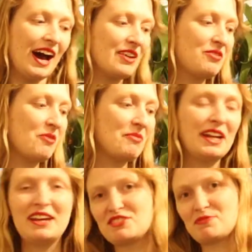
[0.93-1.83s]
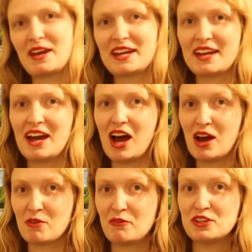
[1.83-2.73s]
Hi everyone, my name's Rebecca.
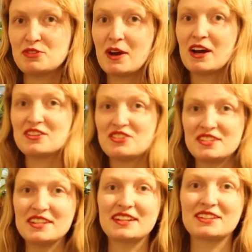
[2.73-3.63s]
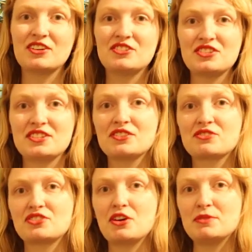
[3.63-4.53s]
I'm a fish biologist, an ichthyologist and
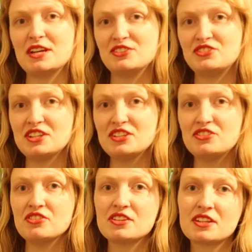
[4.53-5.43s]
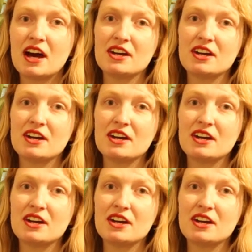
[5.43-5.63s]
also a PhD student.